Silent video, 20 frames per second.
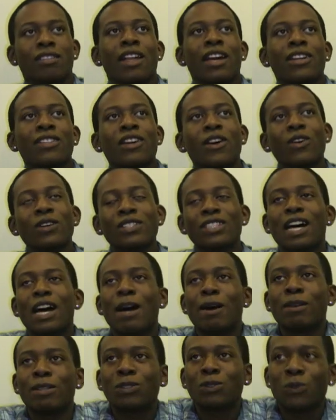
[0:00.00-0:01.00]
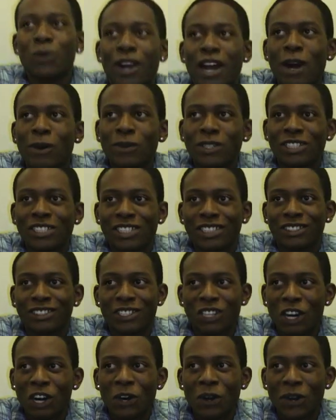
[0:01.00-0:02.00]
Like there were times where I would
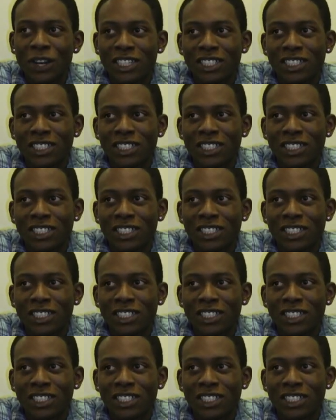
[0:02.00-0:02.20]
just go